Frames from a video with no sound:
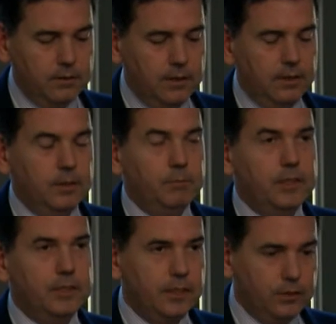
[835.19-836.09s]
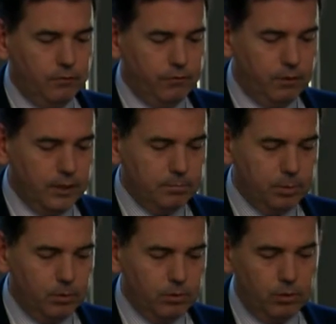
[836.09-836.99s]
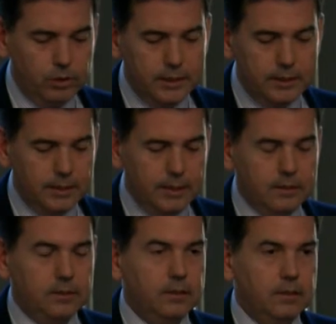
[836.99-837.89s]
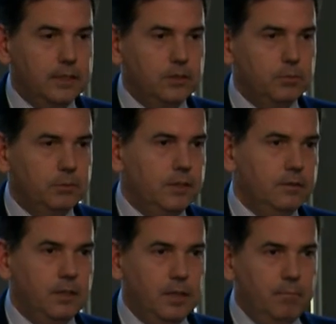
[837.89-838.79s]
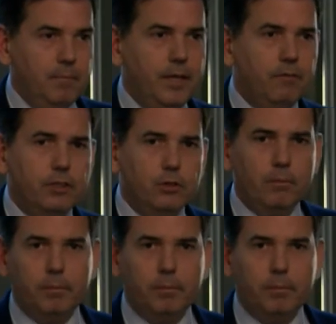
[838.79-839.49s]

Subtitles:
the administration for export, logistics and customs, and many of the